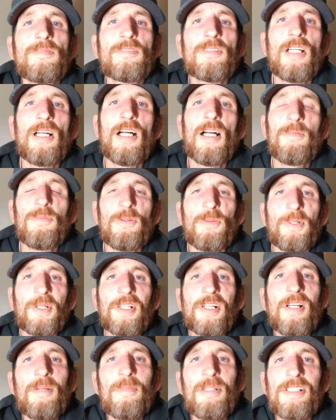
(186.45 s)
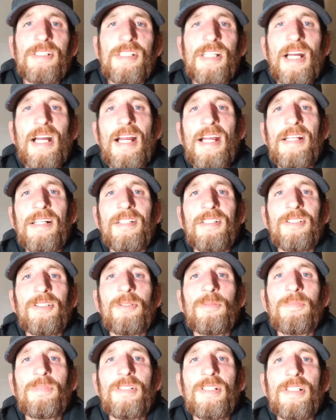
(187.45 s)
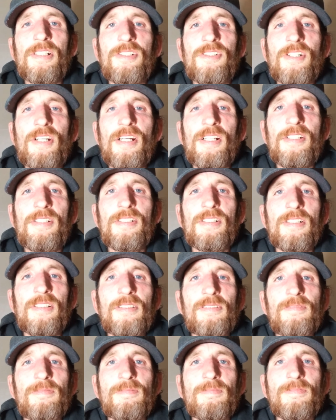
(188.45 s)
I've been working on my diet a little bit, trying to,